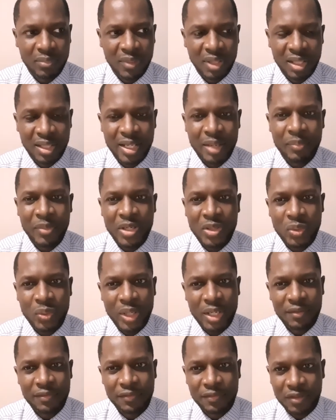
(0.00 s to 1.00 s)
let me know
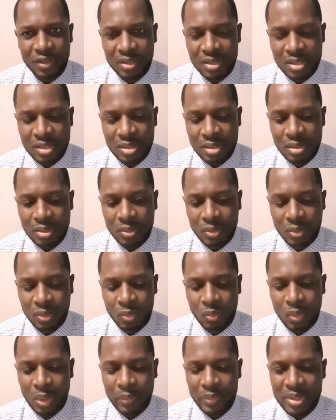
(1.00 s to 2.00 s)
at first
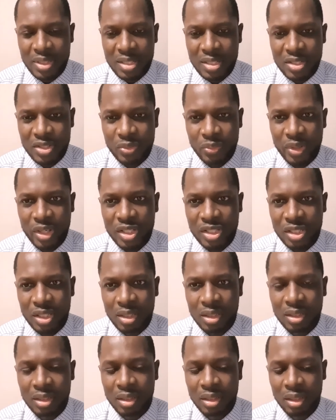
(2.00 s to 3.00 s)
what was the
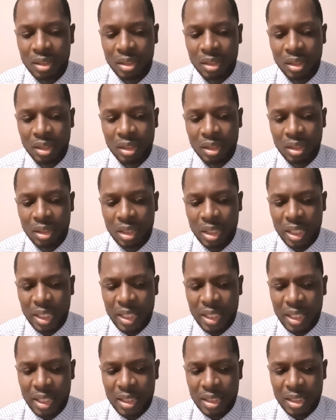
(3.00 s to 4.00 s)
situation.
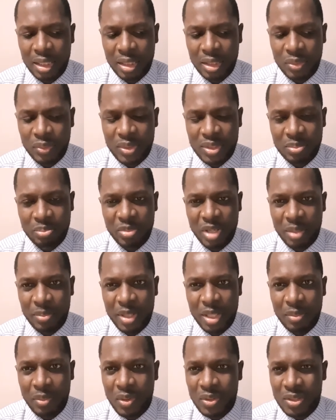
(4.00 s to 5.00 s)
And it was maybe
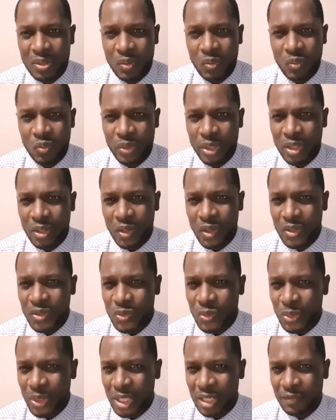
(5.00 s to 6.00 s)
about a week or
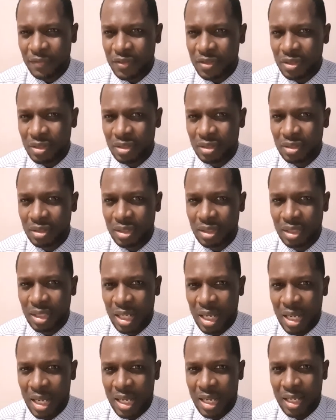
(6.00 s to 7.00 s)
two after
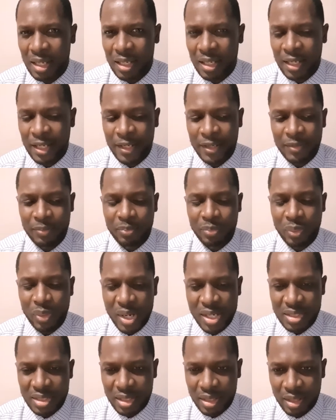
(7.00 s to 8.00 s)
I
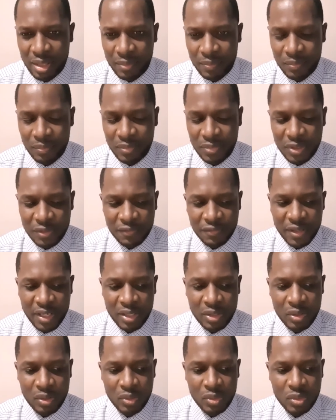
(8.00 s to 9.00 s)
pressed them to
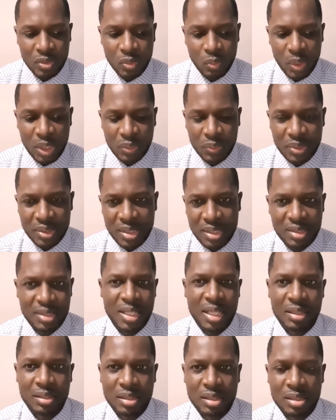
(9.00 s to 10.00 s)
find out what was the
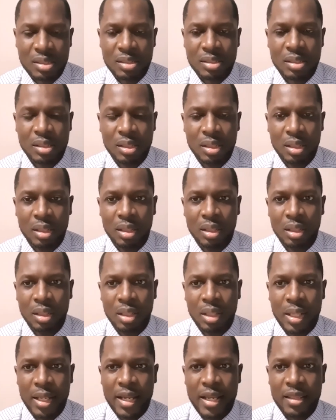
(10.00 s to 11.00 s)
status,
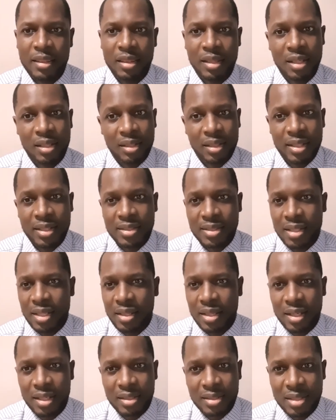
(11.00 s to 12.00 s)
and then they said
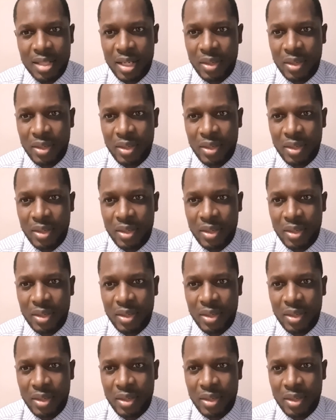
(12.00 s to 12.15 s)
that